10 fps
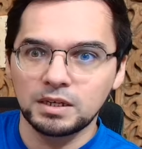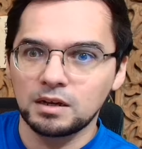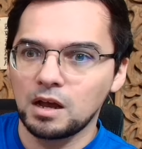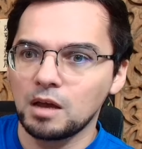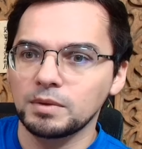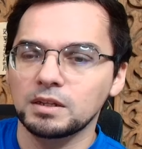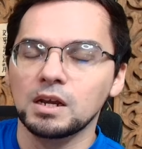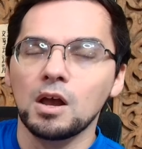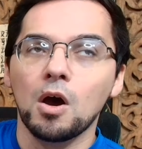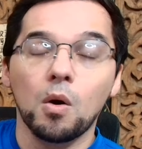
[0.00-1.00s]
in common,
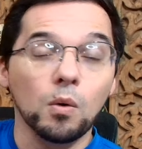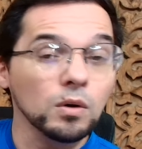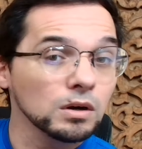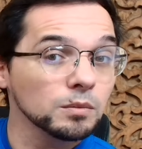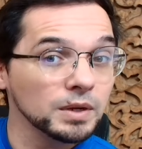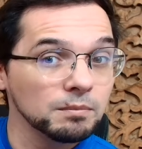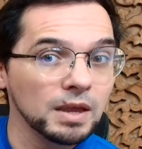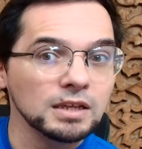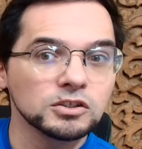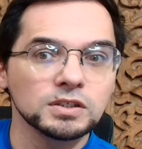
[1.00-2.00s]
or we
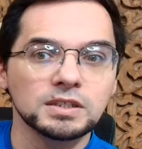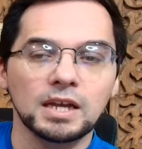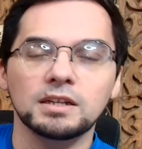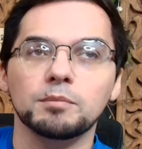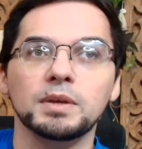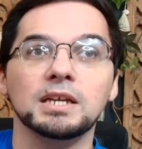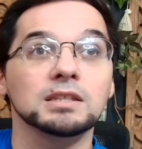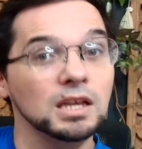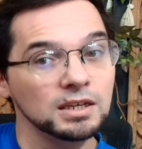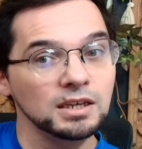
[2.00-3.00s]
may just end up being
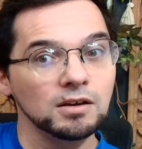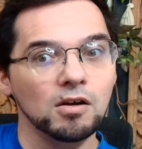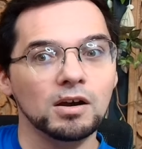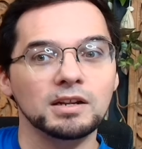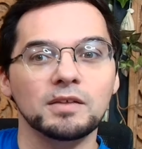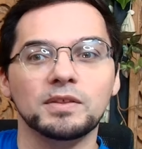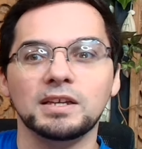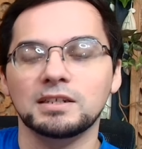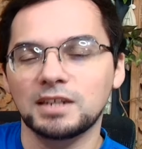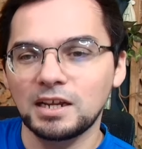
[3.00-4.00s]
lucky on
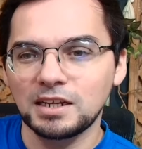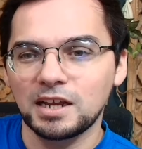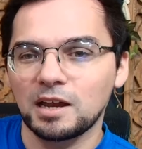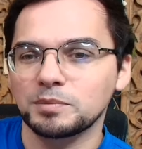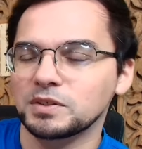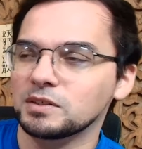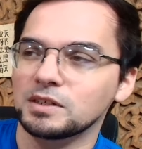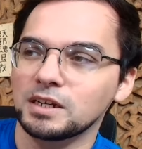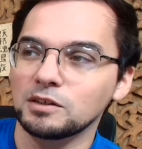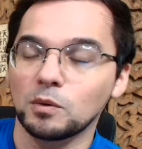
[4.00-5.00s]
the dating app
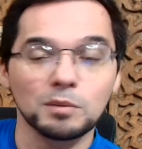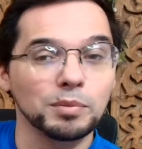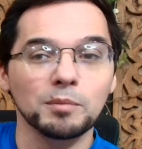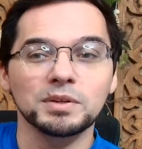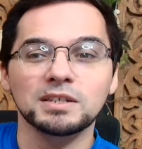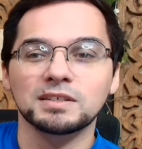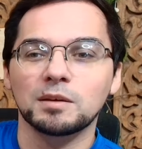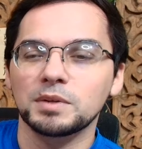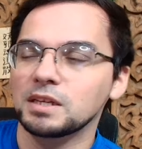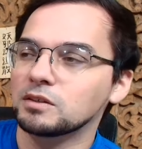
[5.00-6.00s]
circuit or bump into
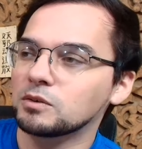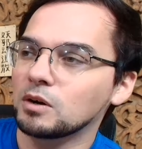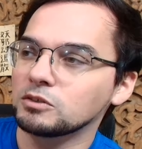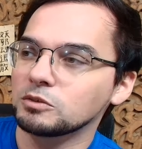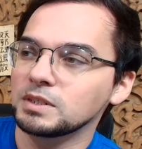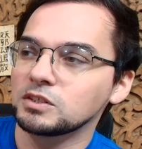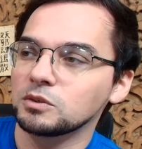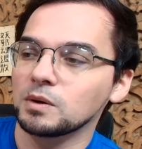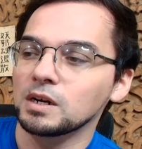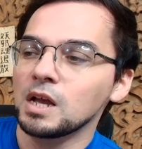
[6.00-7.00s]
somebody at the grocery
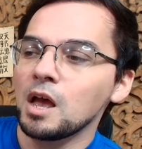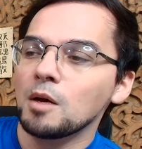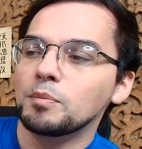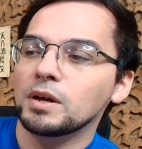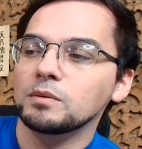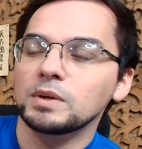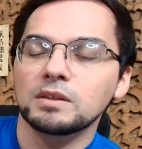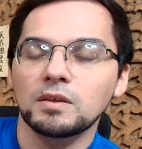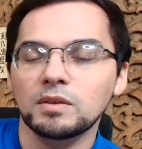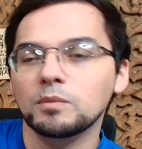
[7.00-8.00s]
store. But
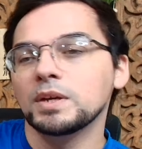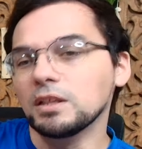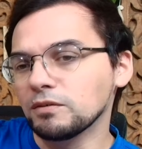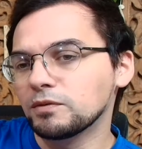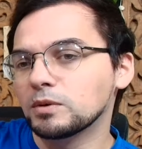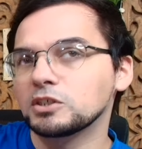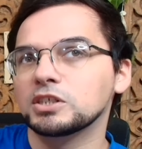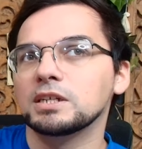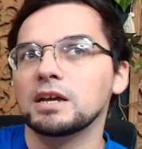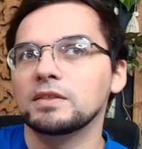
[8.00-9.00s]
with the Wheel of
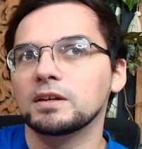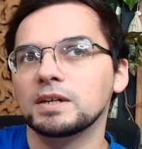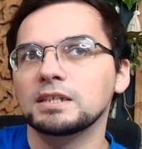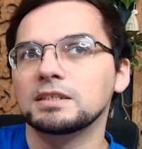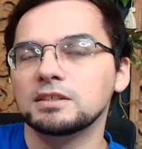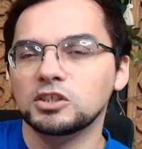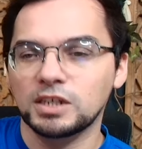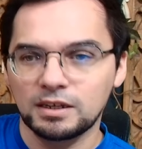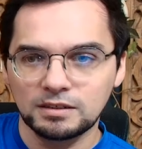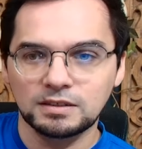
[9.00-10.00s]
Fortune, there is a
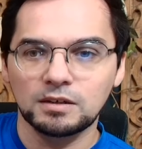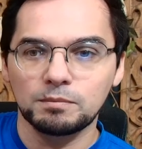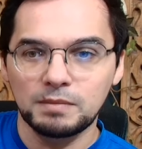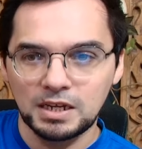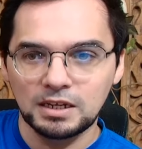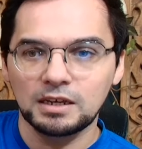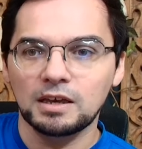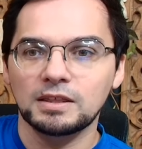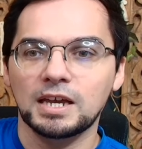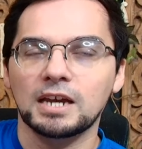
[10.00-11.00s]
chance
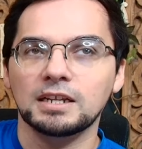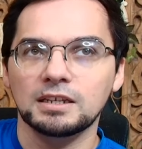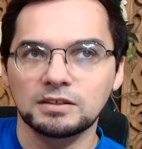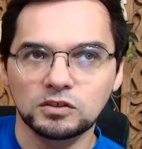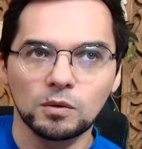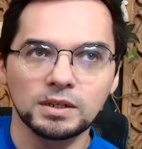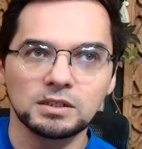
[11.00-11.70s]
meeting that is going